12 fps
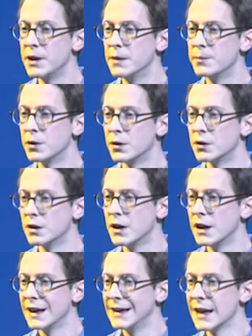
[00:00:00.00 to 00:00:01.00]
people
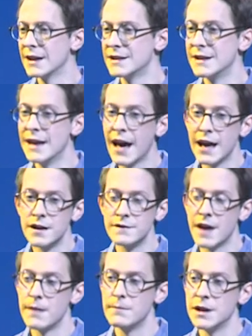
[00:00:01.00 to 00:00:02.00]
getting to the end
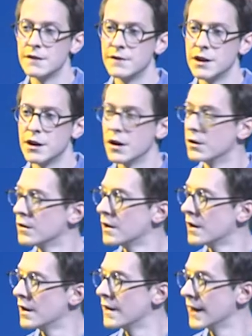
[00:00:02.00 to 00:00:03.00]
of that minute video
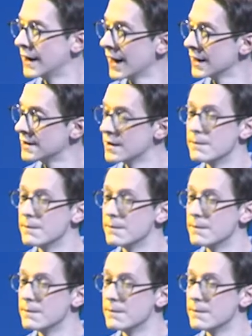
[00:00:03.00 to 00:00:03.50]
than getting